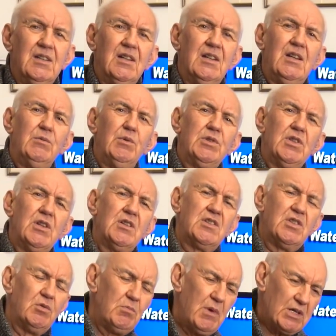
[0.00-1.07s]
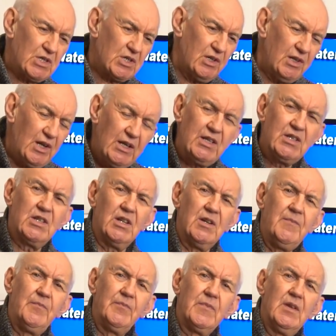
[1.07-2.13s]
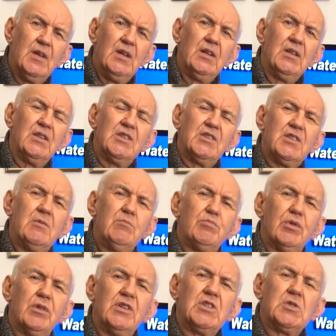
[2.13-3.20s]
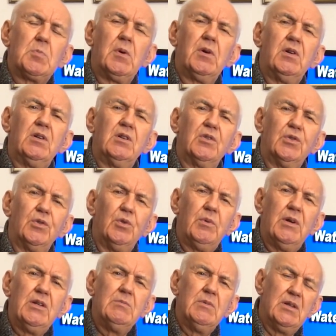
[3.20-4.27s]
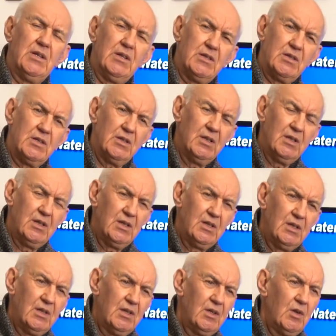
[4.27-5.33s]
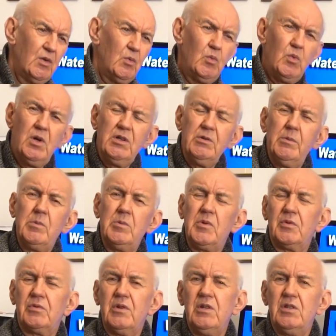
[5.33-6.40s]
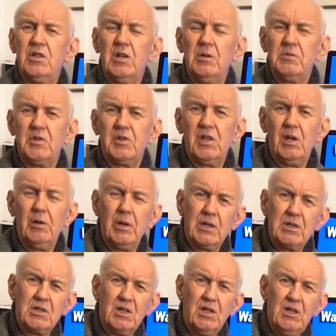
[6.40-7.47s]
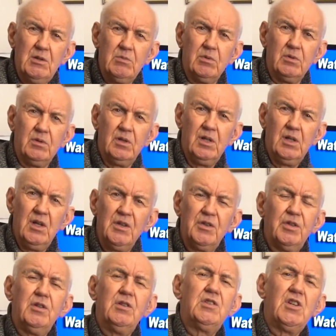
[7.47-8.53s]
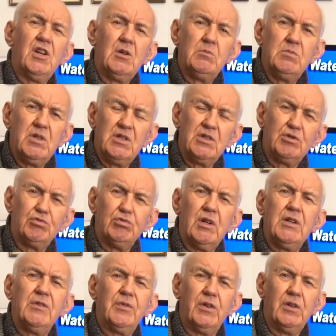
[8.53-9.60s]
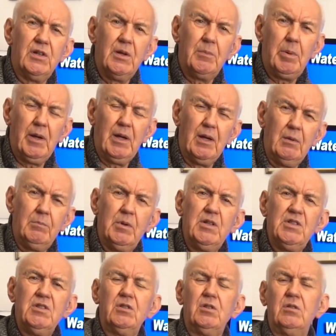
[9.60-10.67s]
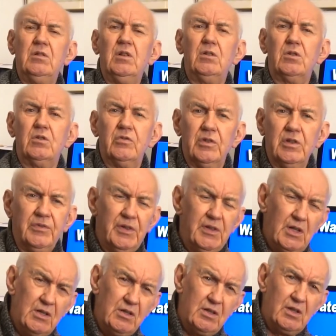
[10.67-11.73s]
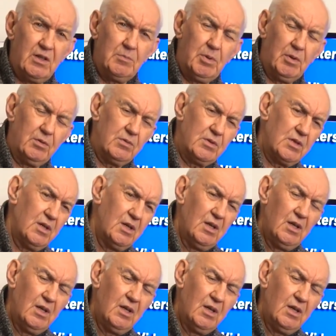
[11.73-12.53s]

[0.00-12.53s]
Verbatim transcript: And it wasn't until much later that some bright spark thought, wait a minute, why do we want three types of coax cable? 30 ohms is great for high power, but it's no, no good for feeding dipoles.